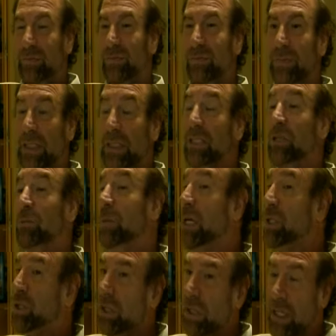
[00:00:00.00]

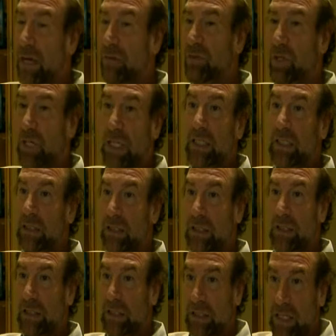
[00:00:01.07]
especially after
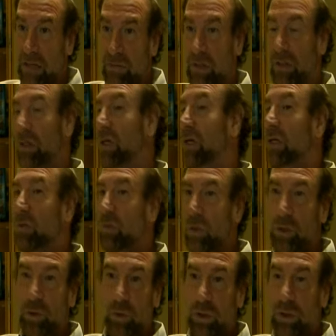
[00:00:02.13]
1967 when
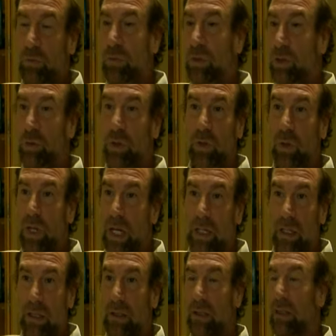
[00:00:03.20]
Jerusalem was reunited.